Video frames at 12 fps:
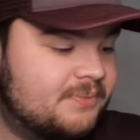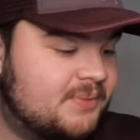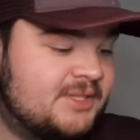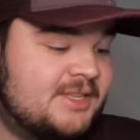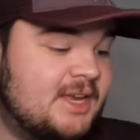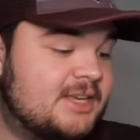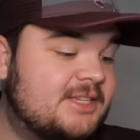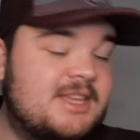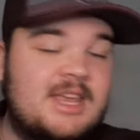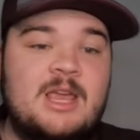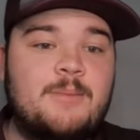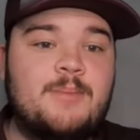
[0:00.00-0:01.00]
6
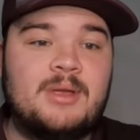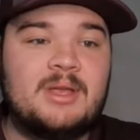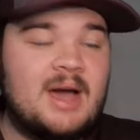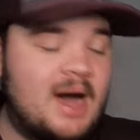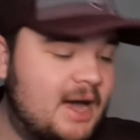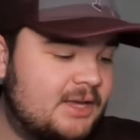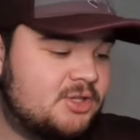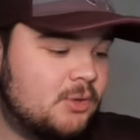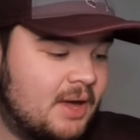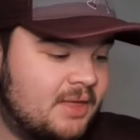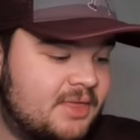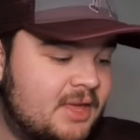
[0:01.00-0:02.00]
deep in guys who
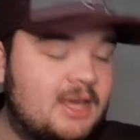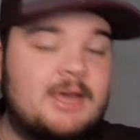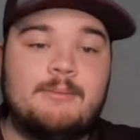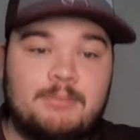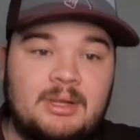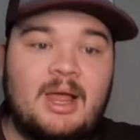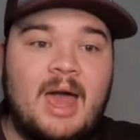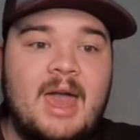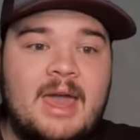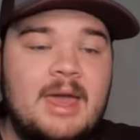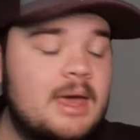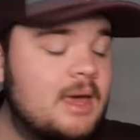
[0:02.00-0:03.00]
I think can
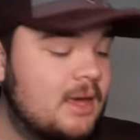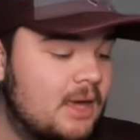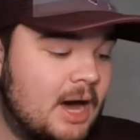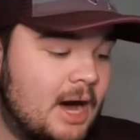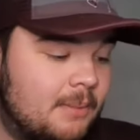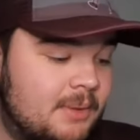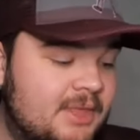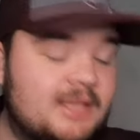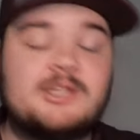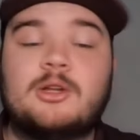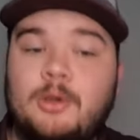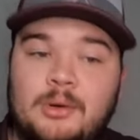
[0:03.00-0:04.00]
play, and
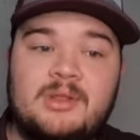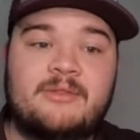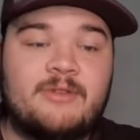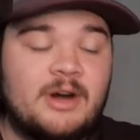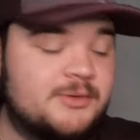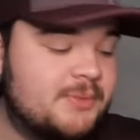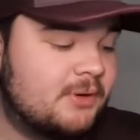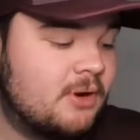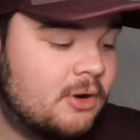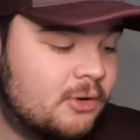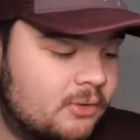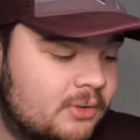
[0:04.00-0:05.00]
that's including the freshman
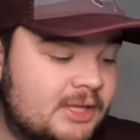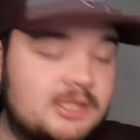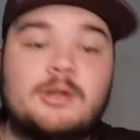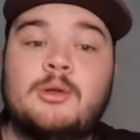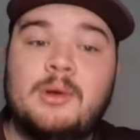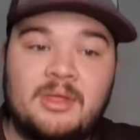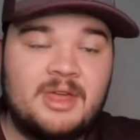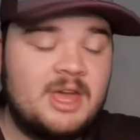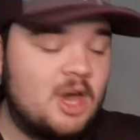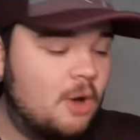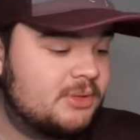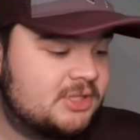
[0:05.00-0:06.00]
corner, and that's including
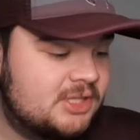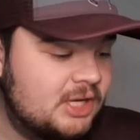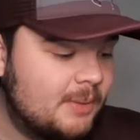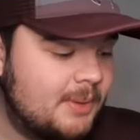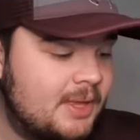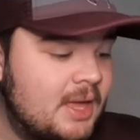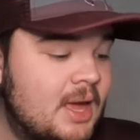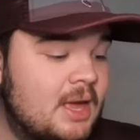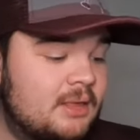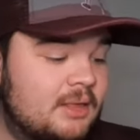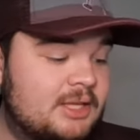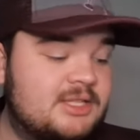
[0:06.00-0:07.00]
Theo. But still, I mean,
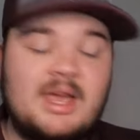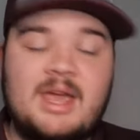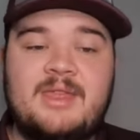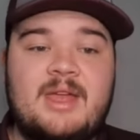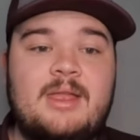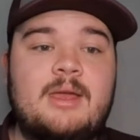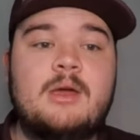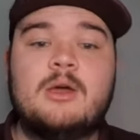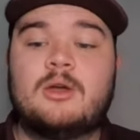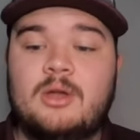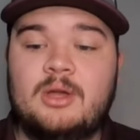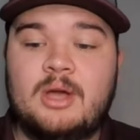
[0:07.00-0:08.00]
let's say that
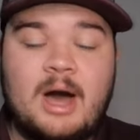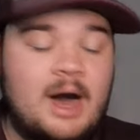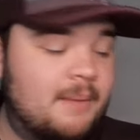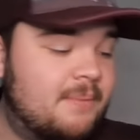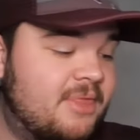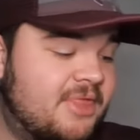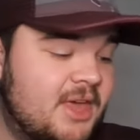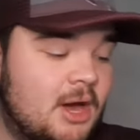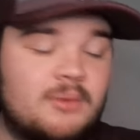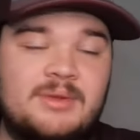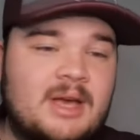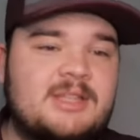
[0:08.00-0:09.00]

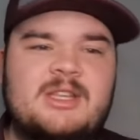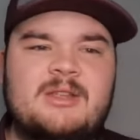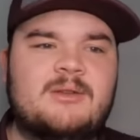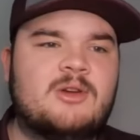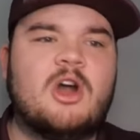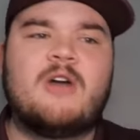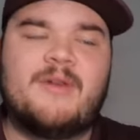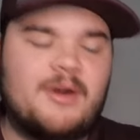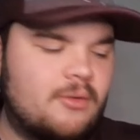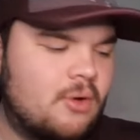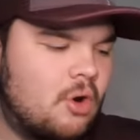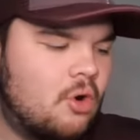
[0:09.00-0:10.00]
Theo doesn't carve out
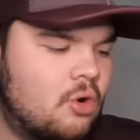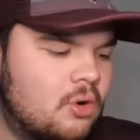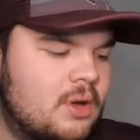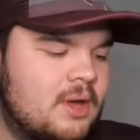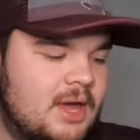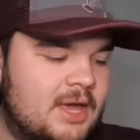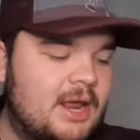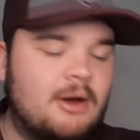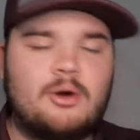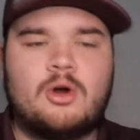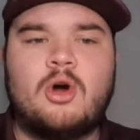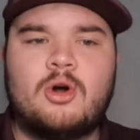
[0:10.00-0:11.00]
a role and
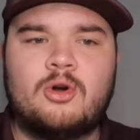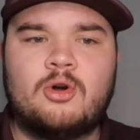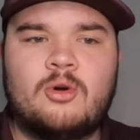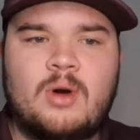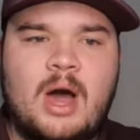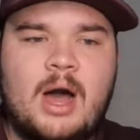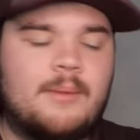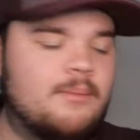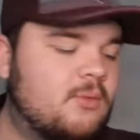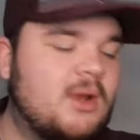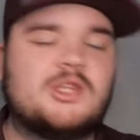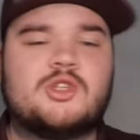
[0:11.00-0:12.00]
Eric Carner
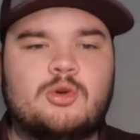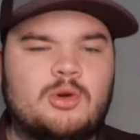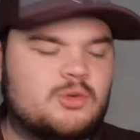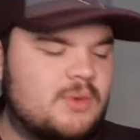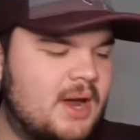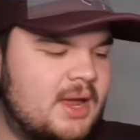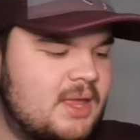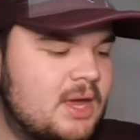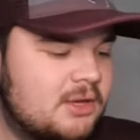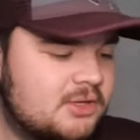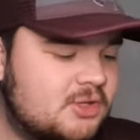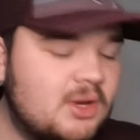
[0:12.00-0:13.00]
redshirts, right?
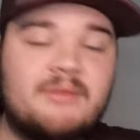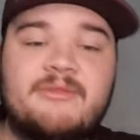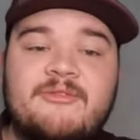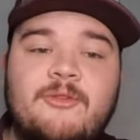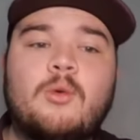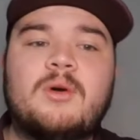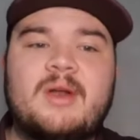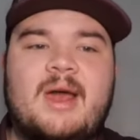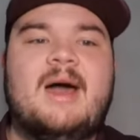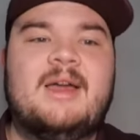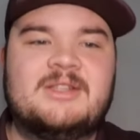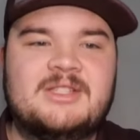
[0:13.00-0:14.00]
You still got 4
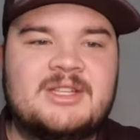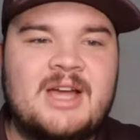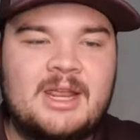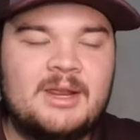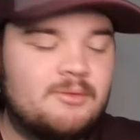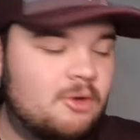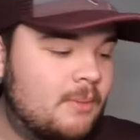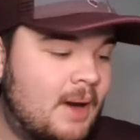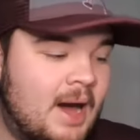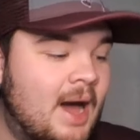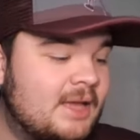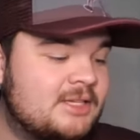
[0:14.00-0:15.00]
guys in the tight end room.
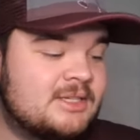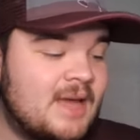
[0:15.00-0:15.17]
I